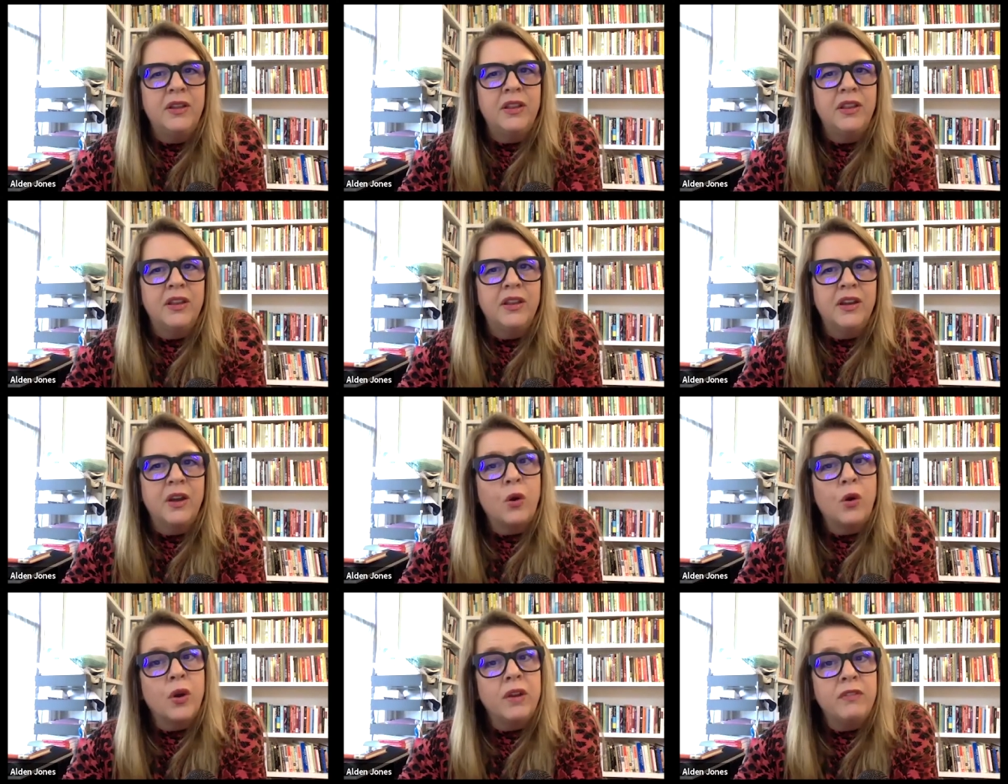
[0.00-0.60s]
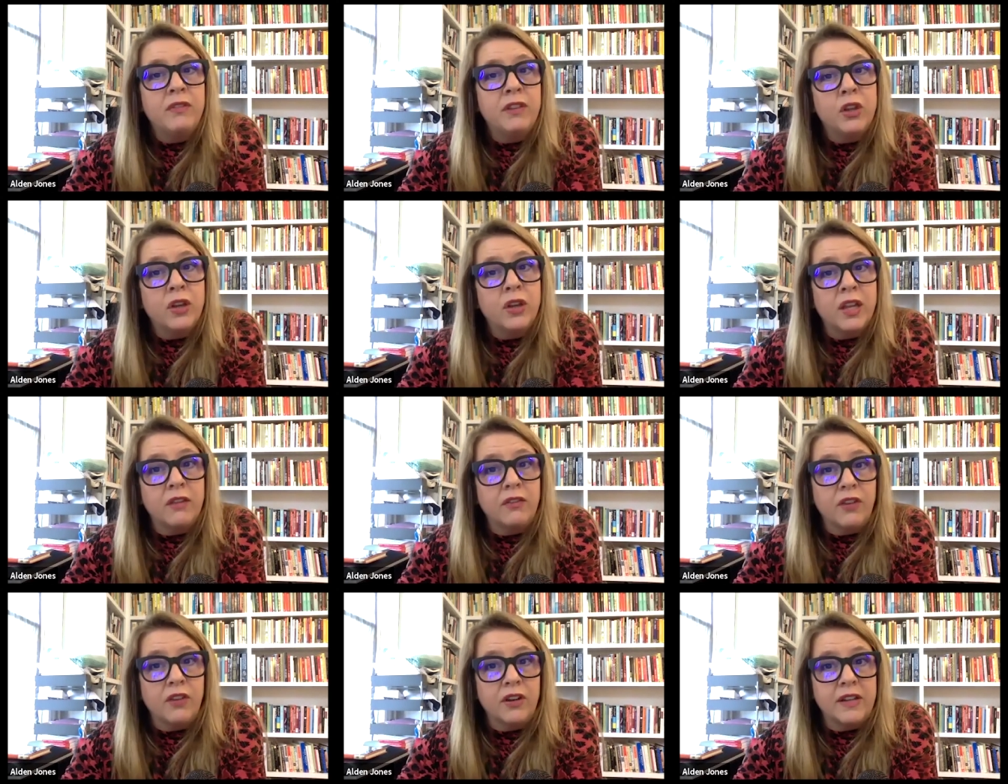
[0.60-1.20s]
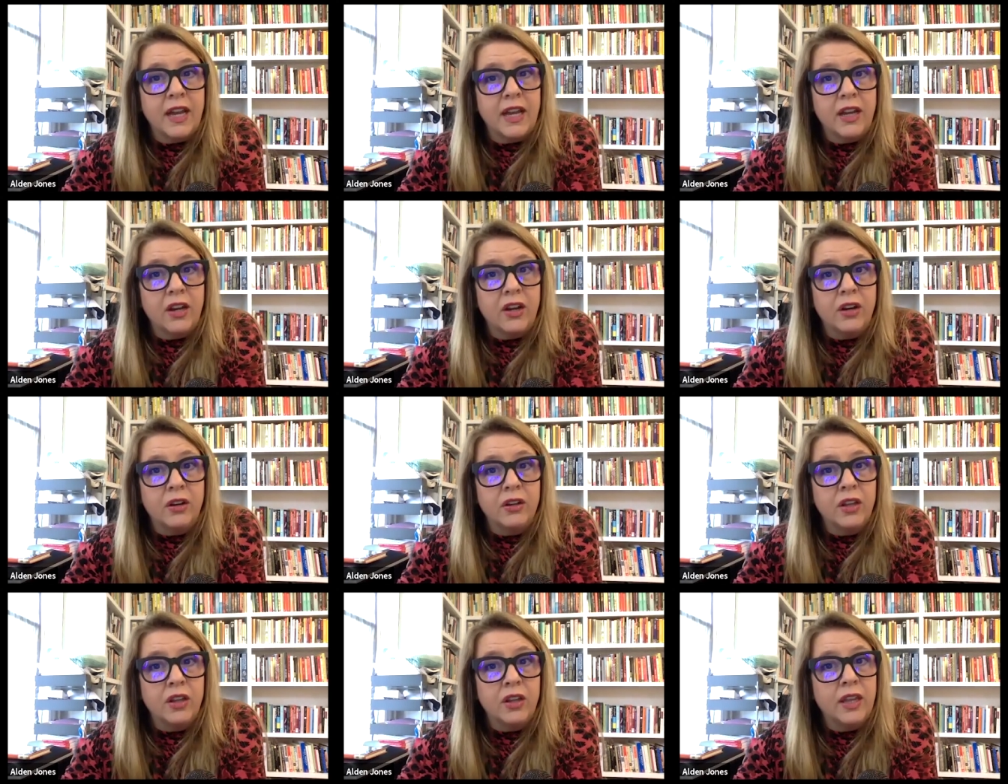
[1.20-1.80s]
the or even looking for a
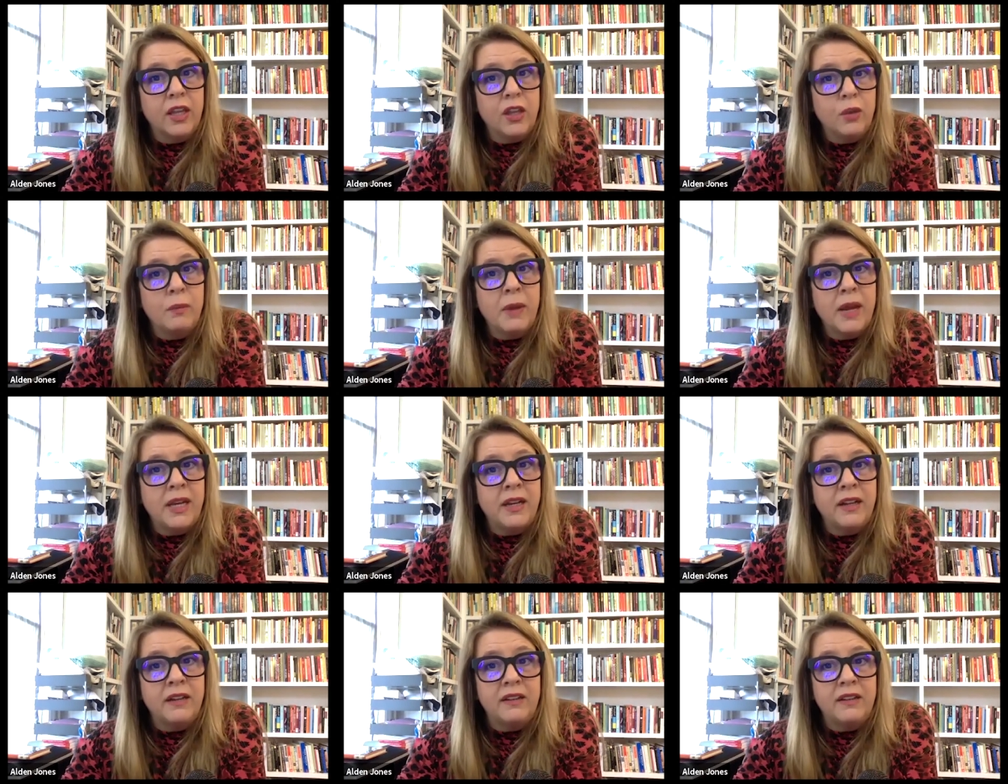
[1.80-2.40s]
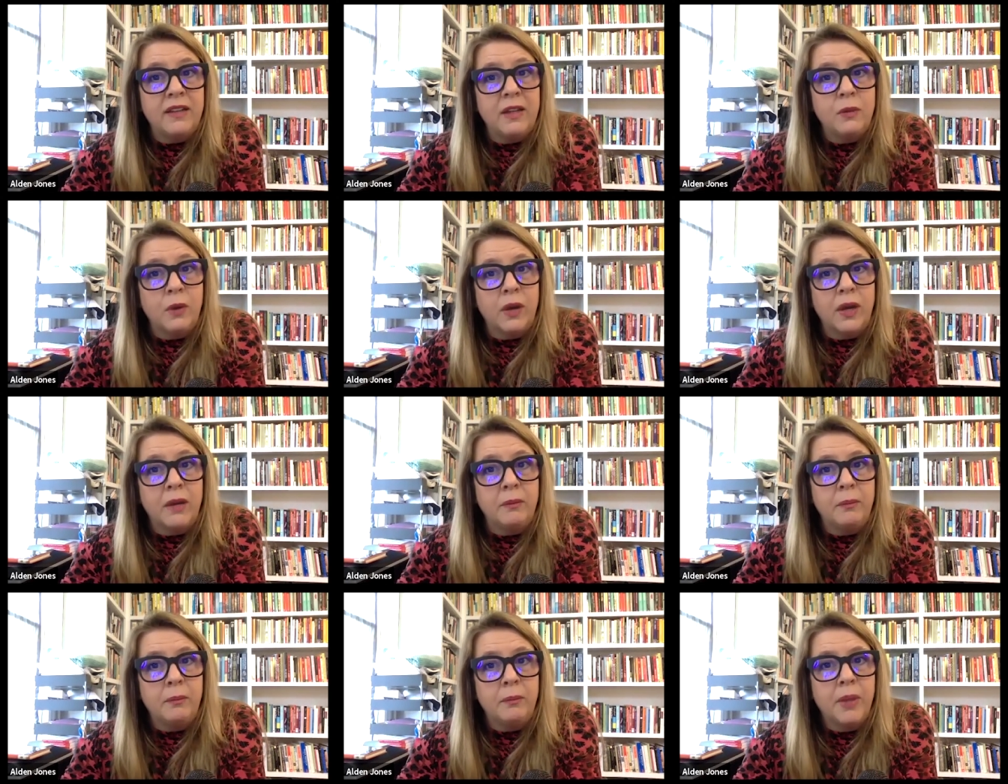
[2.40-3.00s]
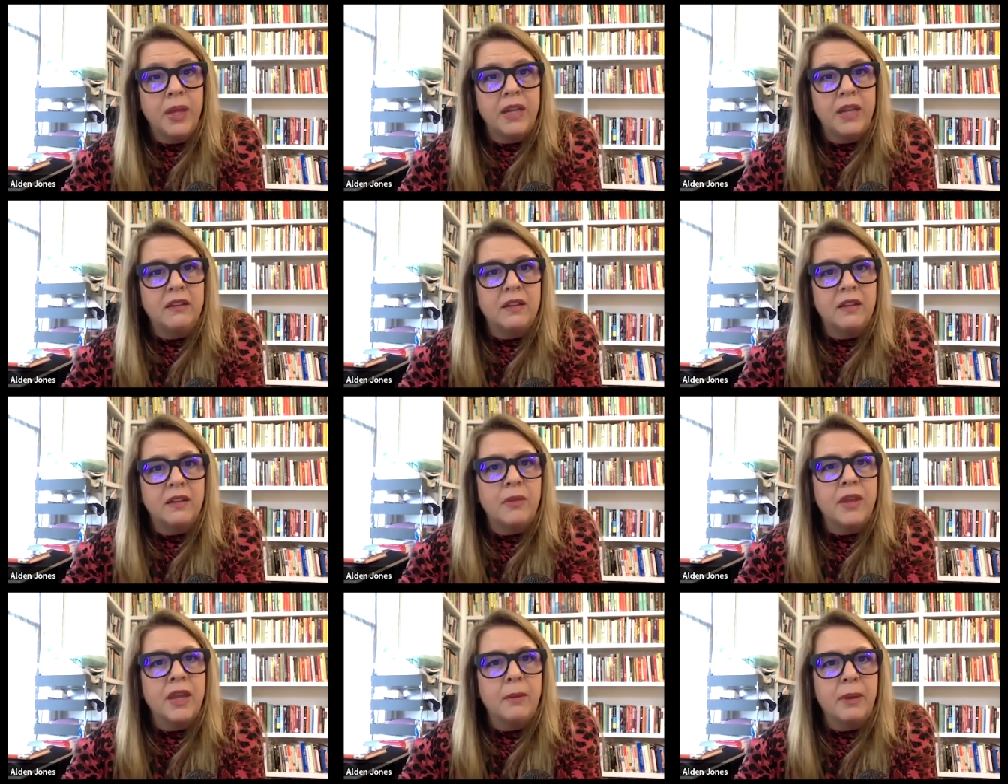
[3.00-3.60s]
tiger you like you might not see one but it's
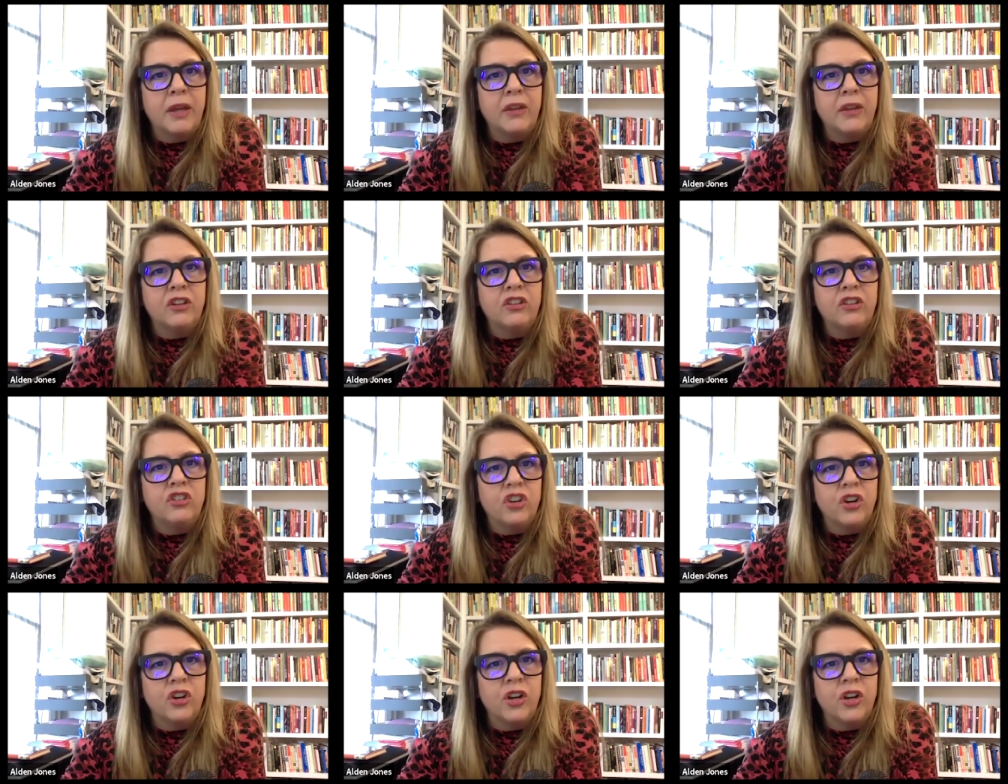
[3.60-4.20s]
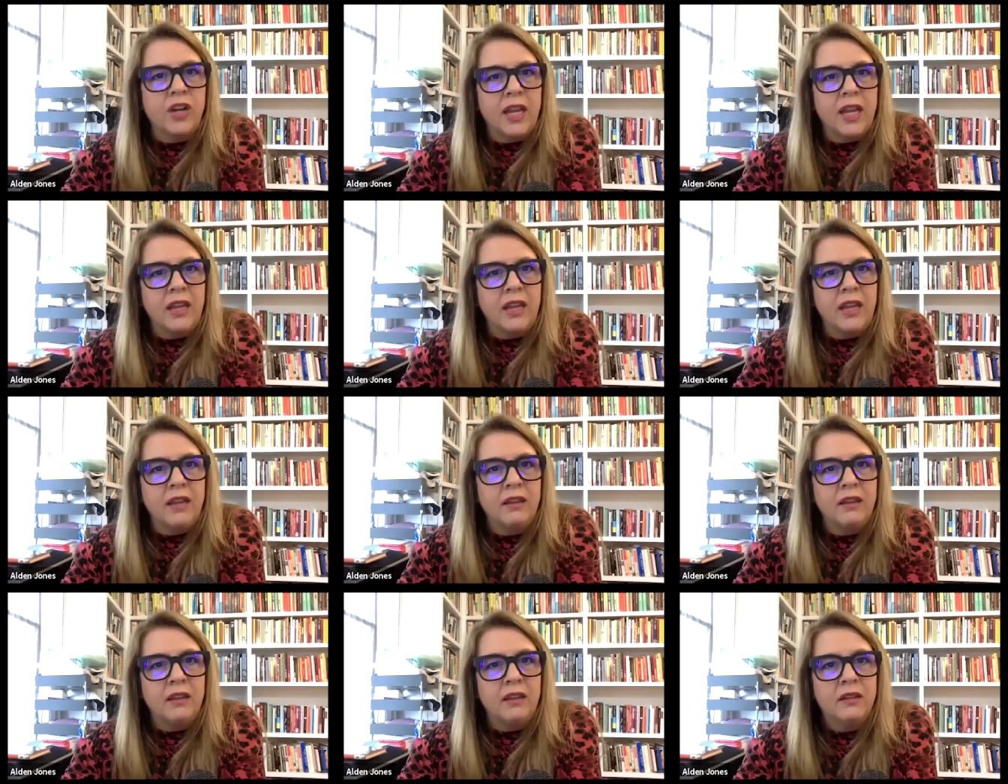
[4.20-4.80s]
something about the journey